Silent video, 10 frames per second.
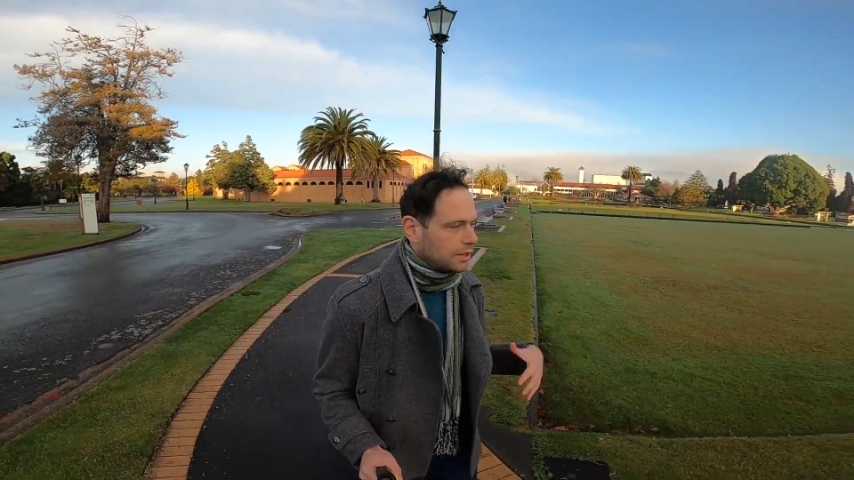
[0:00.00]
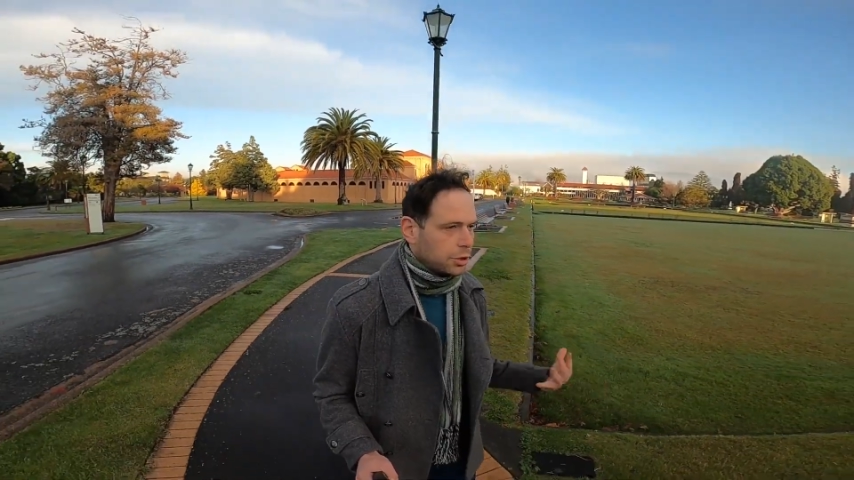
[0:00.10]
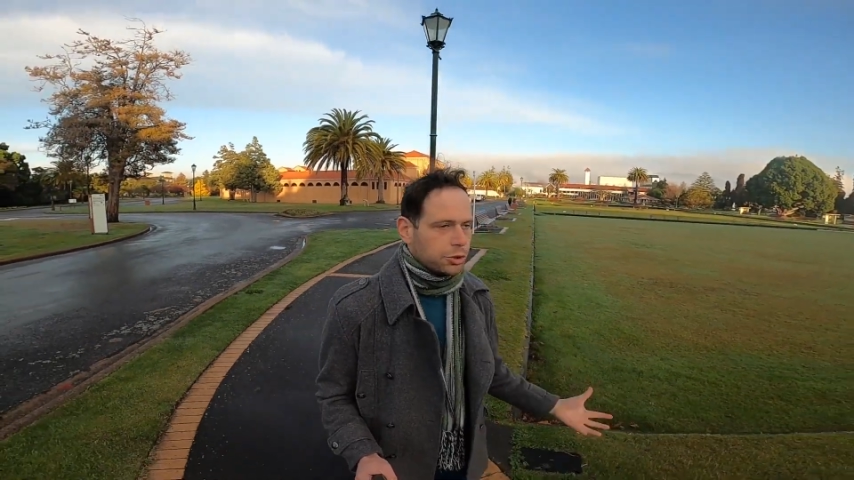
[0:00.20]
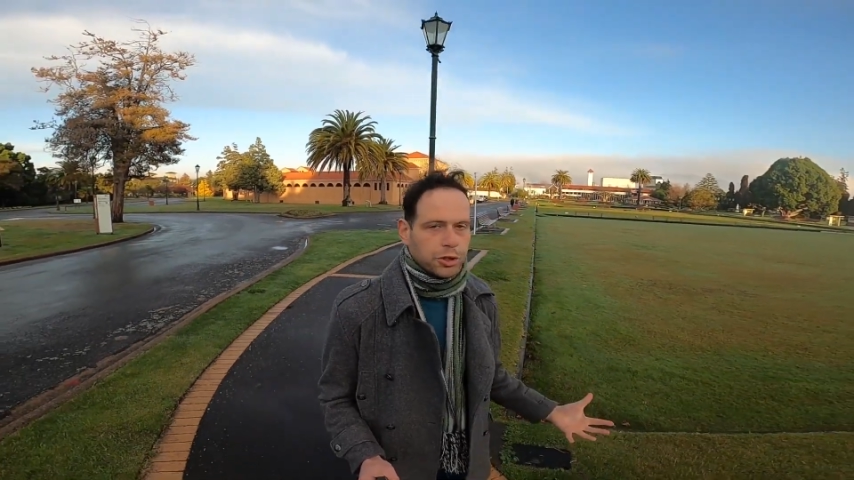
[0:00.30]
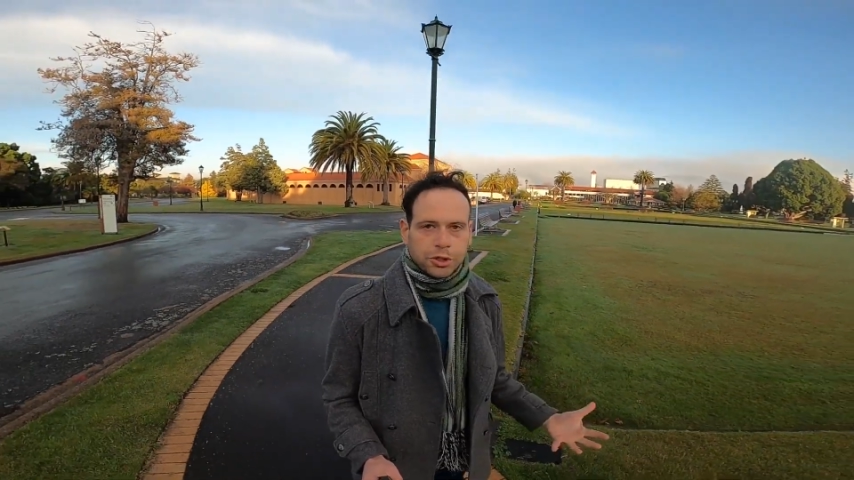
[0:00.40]
the
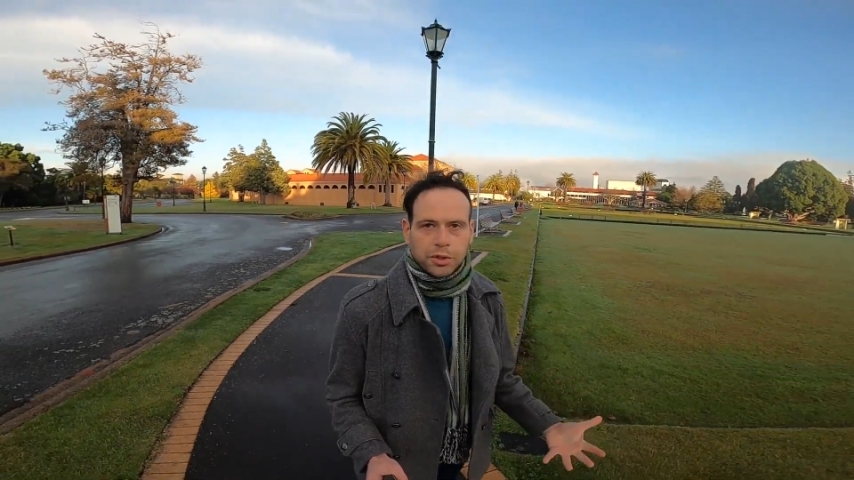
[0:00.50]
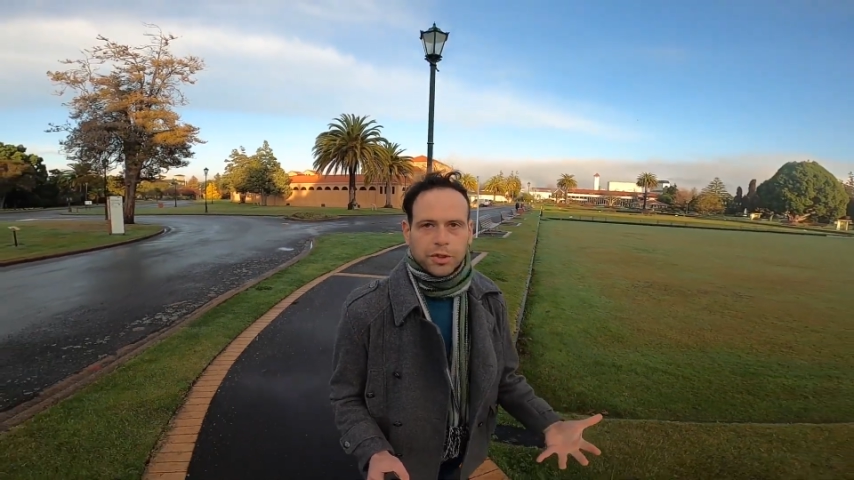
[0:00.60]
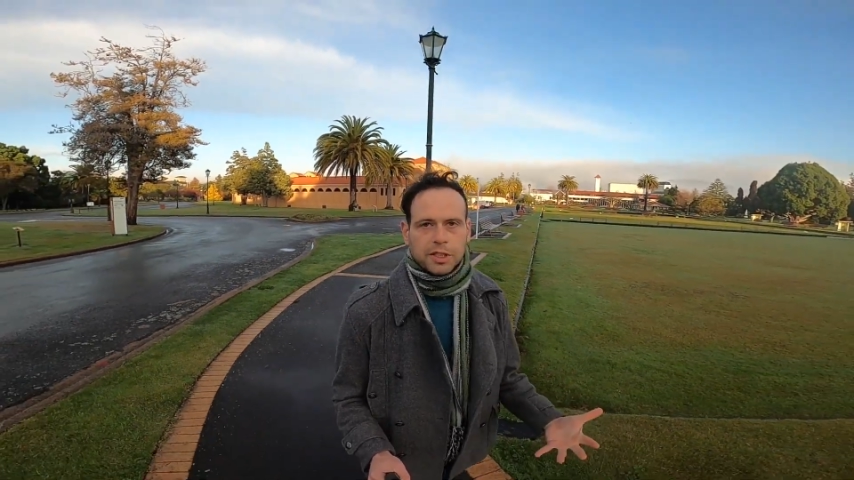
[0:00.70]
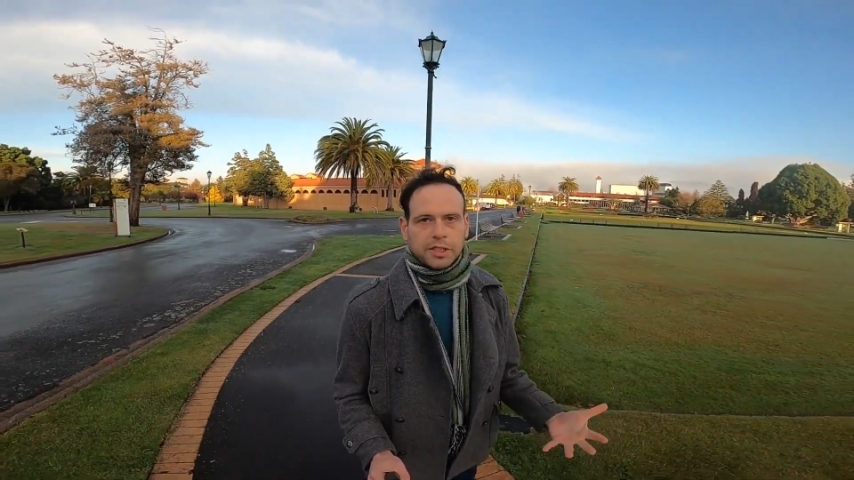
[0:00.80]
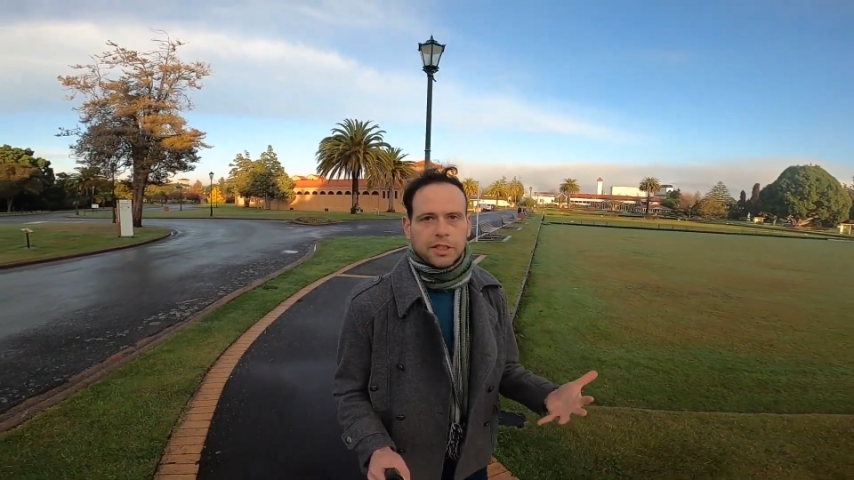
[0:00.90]
social
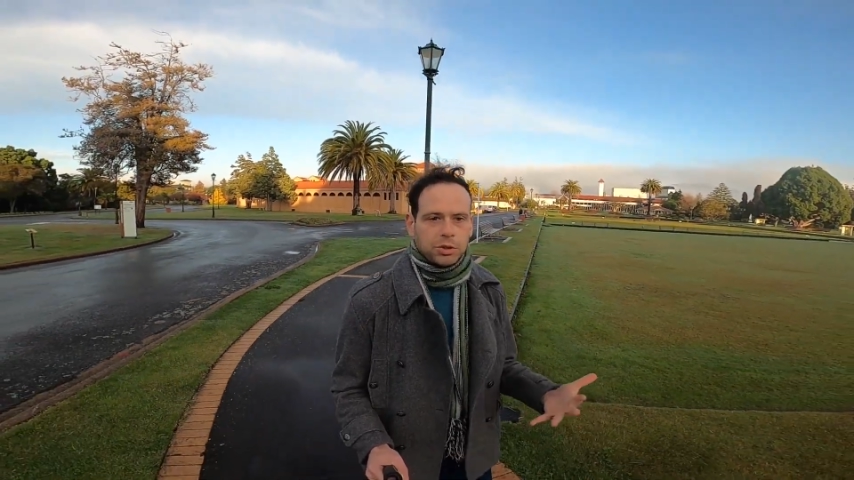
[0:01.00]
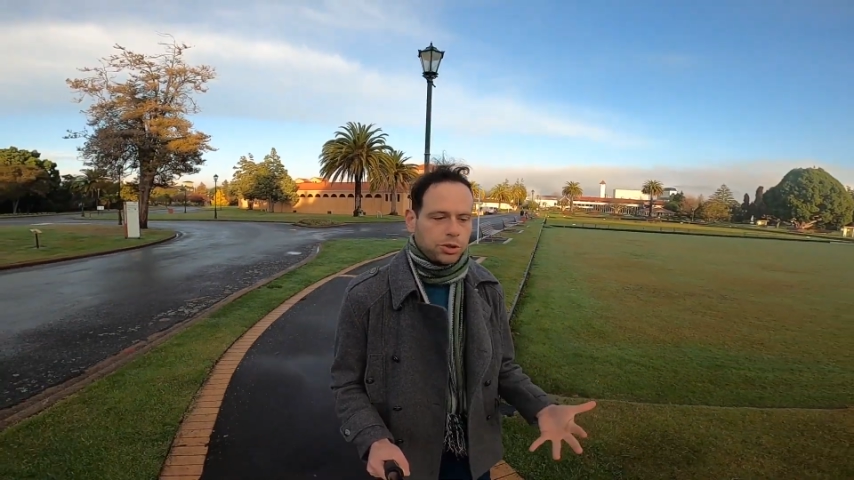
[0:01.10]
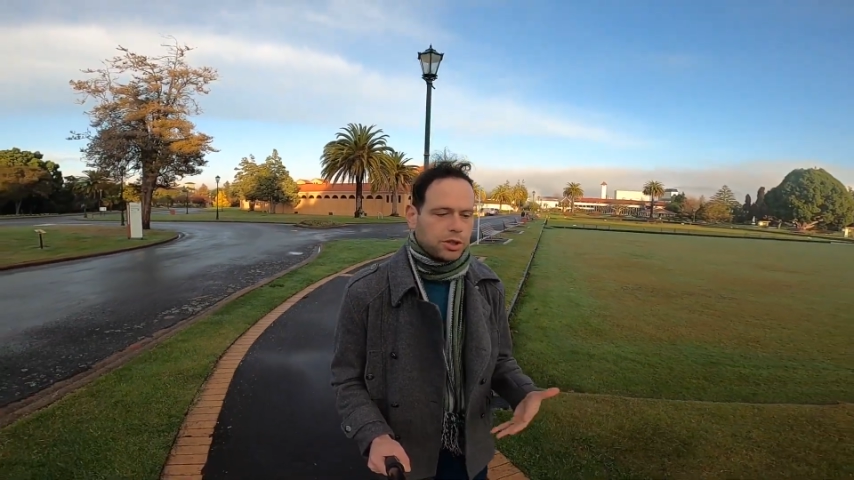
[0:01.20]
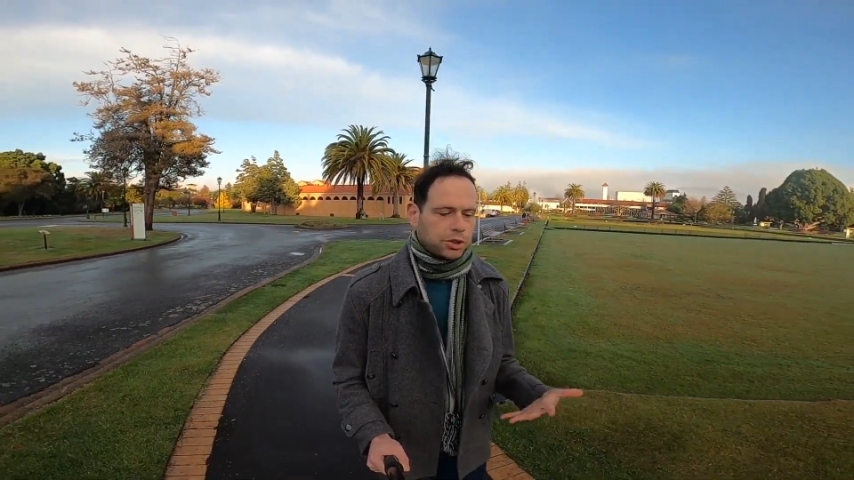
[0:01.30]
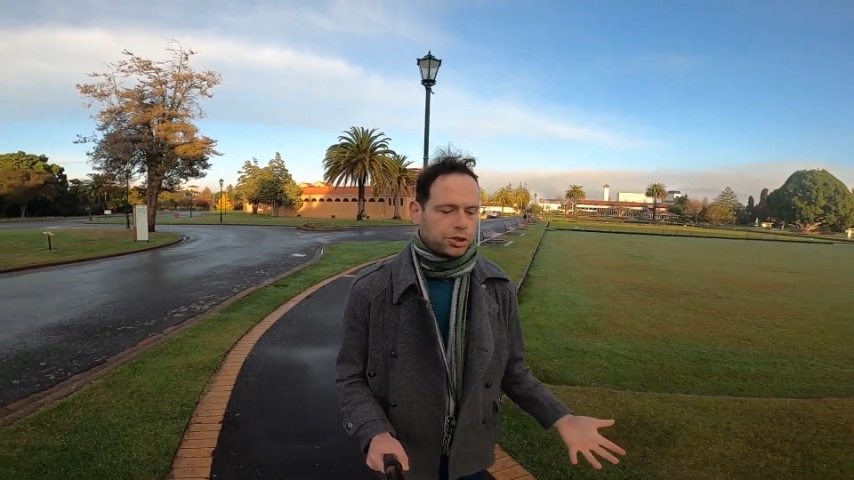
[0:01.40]
services in
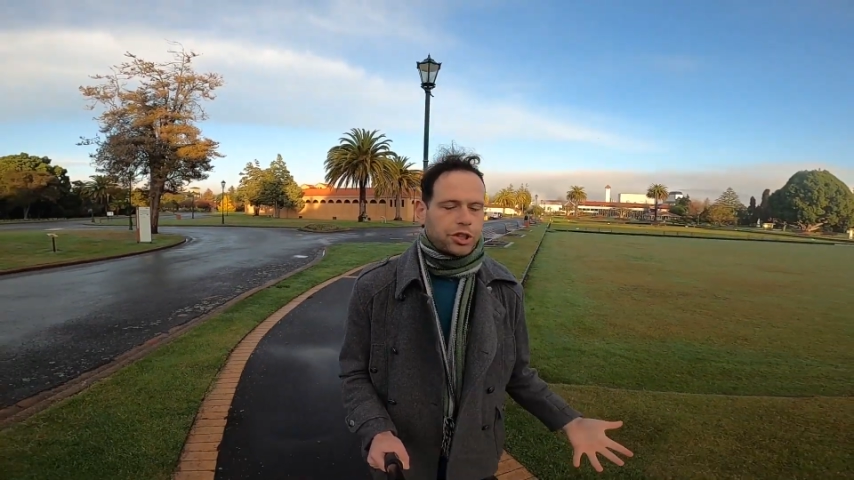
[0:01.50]
New Zealand,